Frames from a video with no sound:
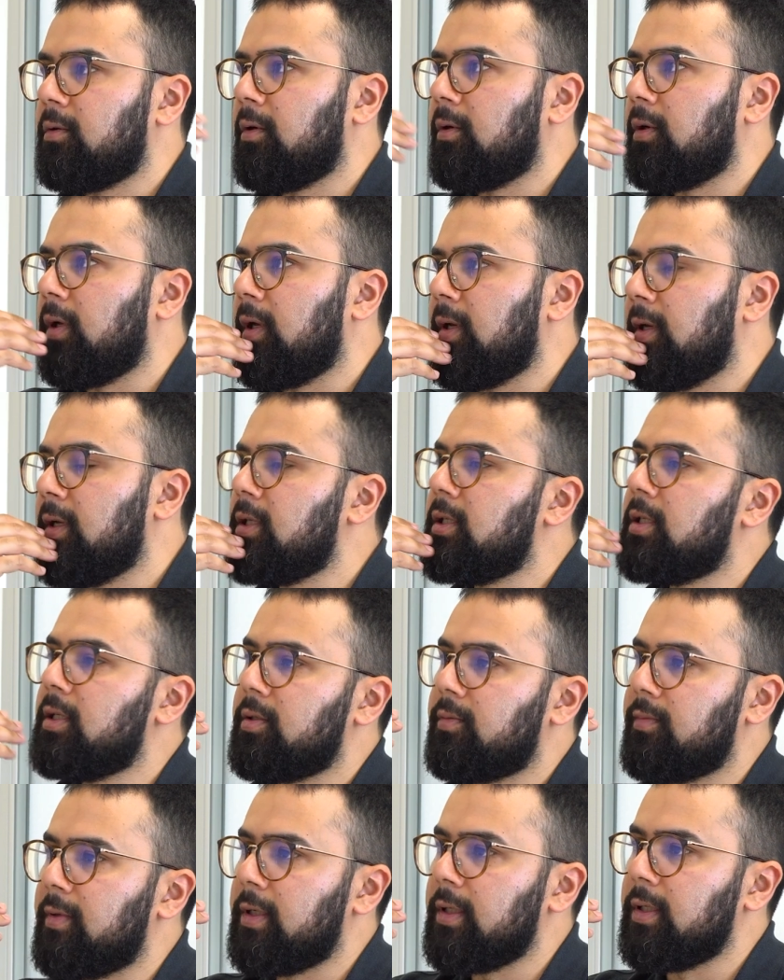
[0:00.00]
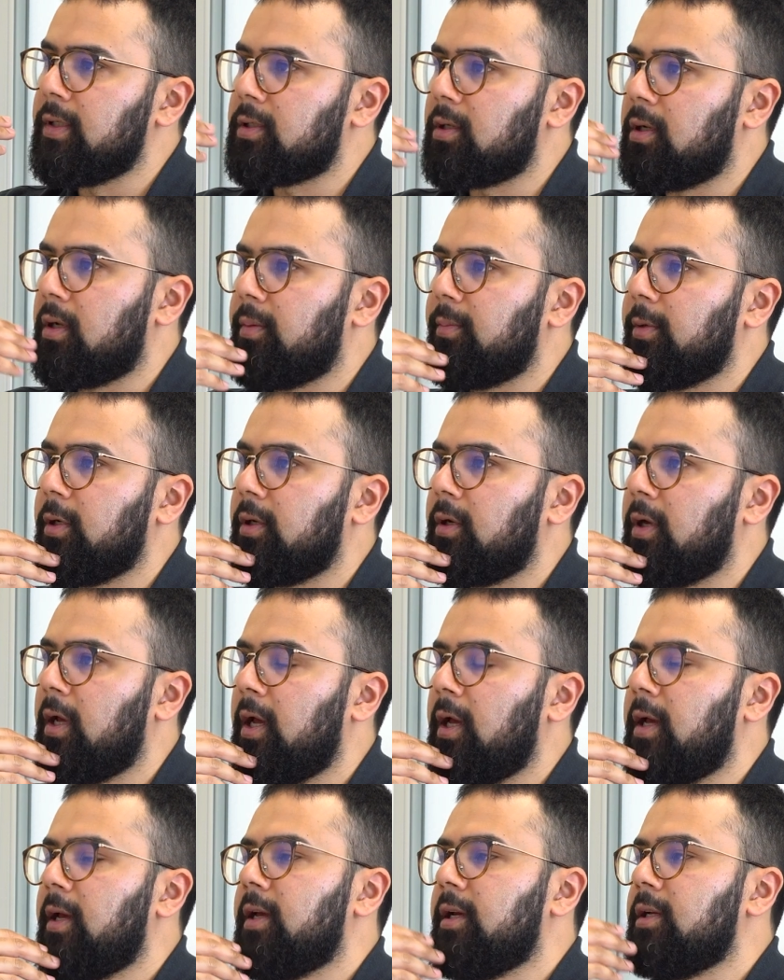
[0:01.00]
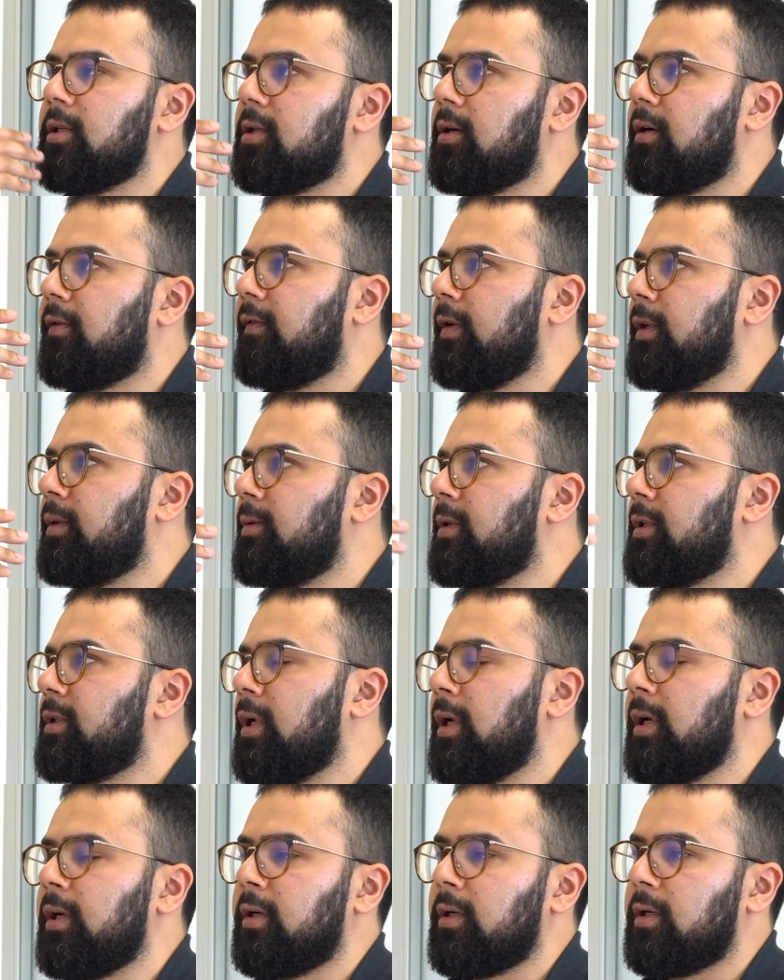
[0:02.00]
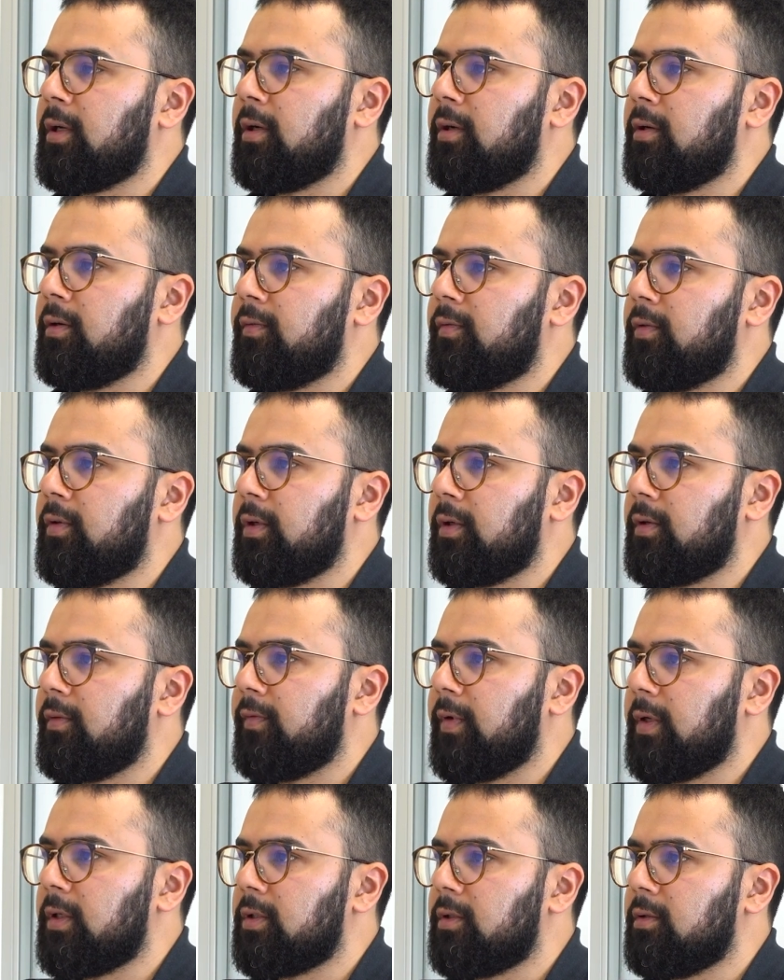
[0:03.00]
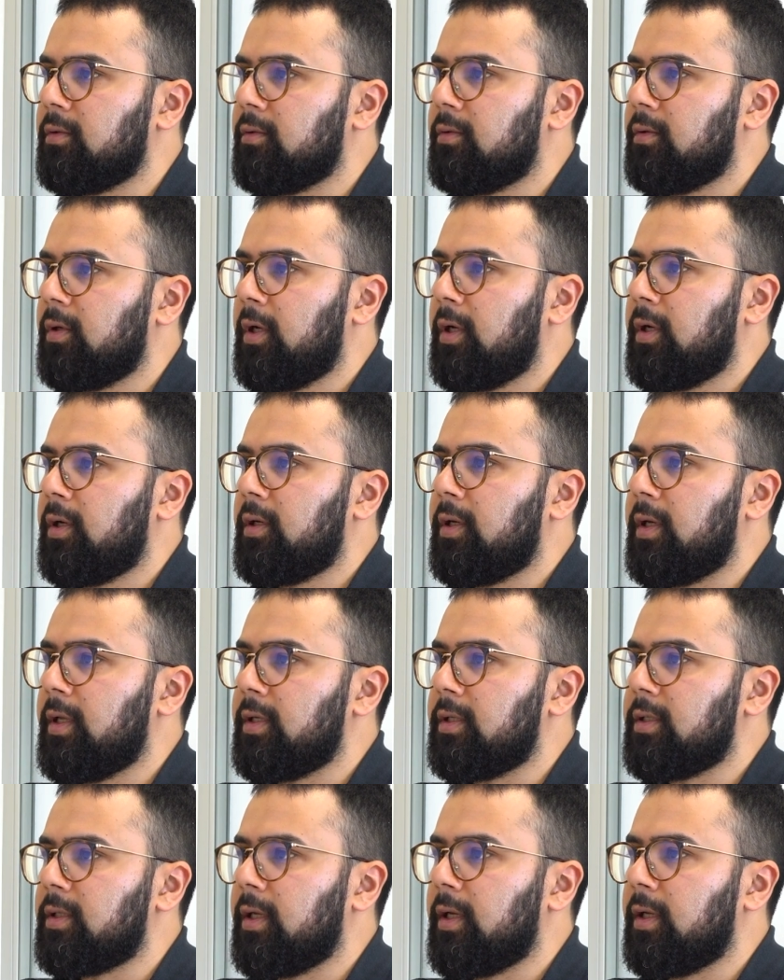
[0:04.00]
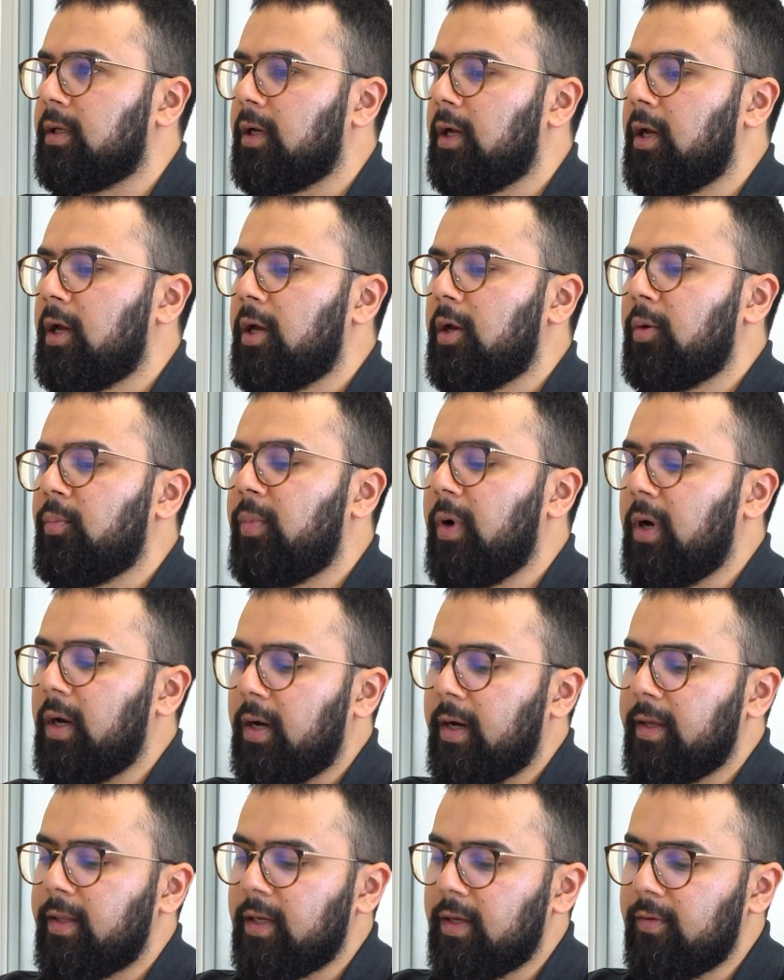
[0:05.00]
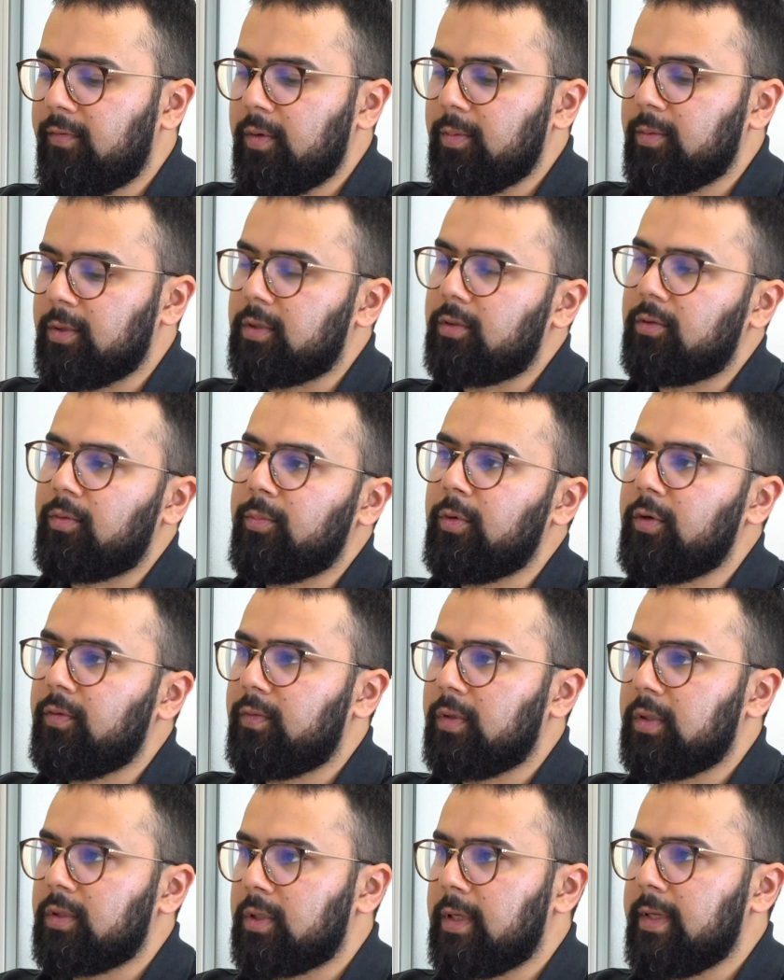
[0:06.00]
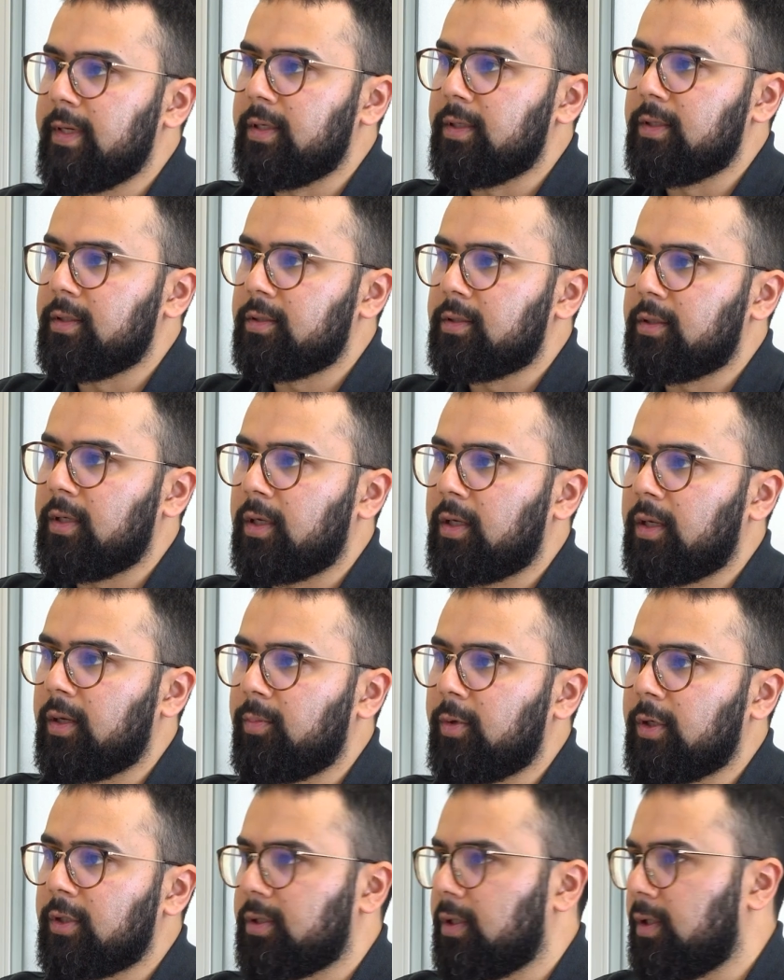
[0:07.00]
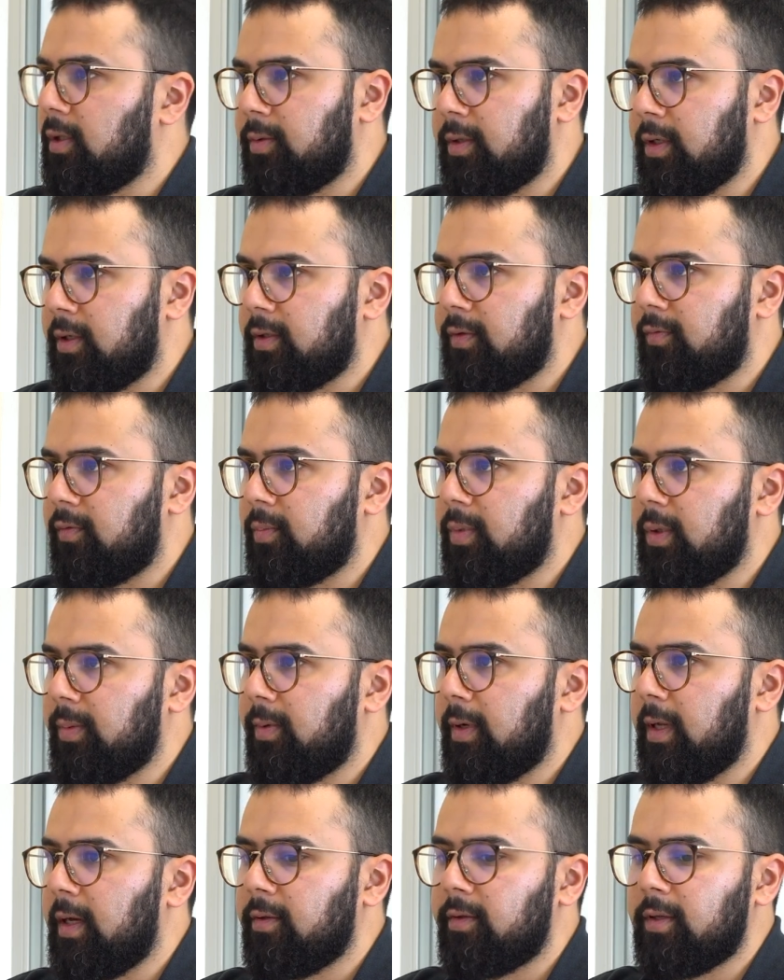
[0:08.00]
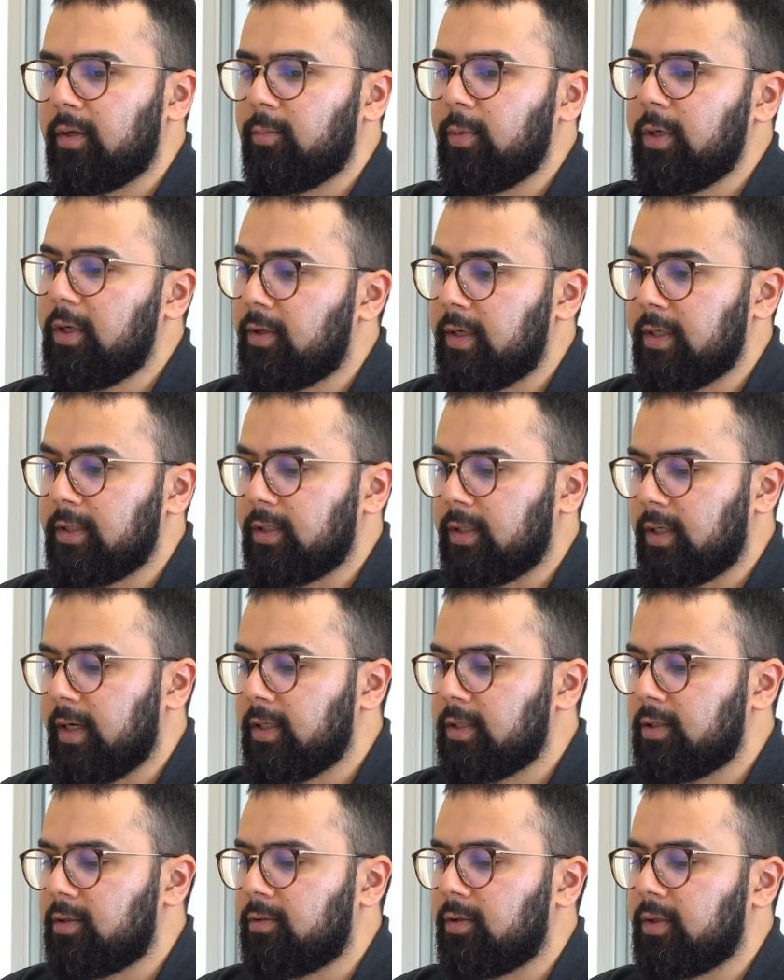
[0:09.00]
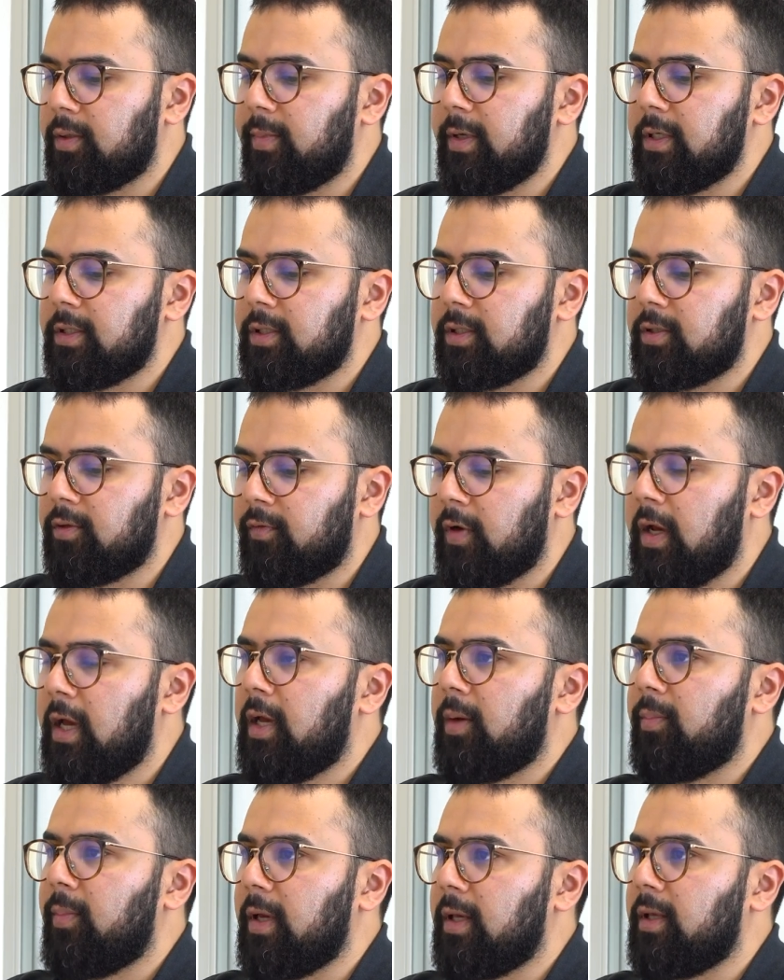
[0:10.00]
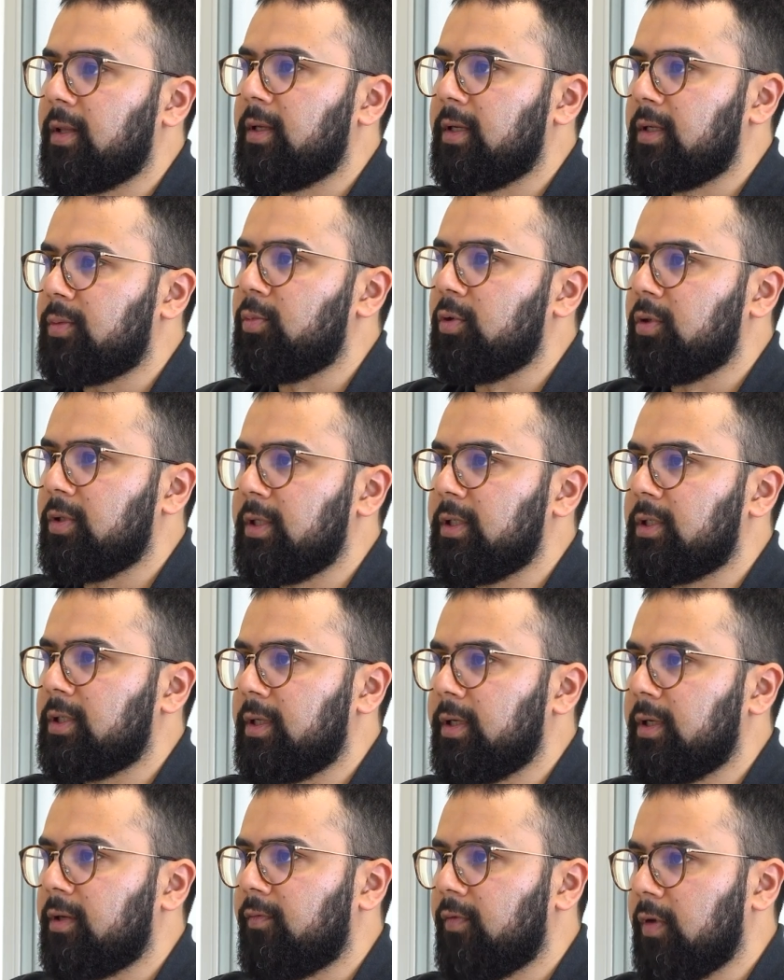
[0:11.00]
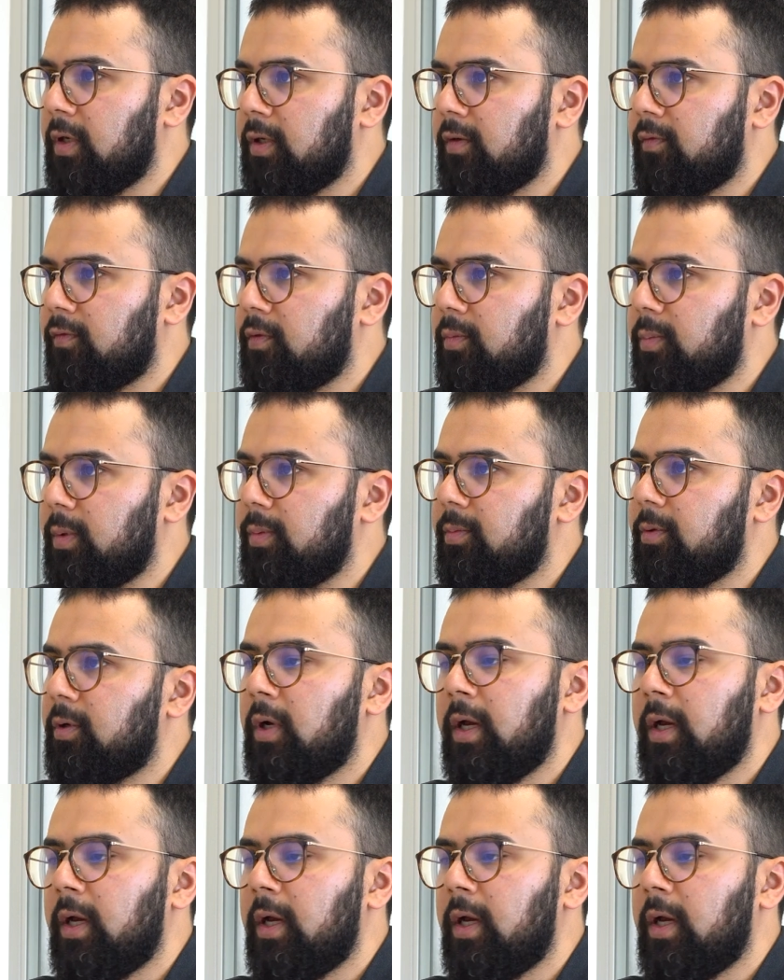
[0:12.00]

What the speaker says: Okay, is this really Islamic? Is there a fatwa saying I can go for a conventional instead? But I think if you were to remove those layers, and like mashallah, there are different people out there. We created Kestrl on the basis of making things more digitally convenient for people.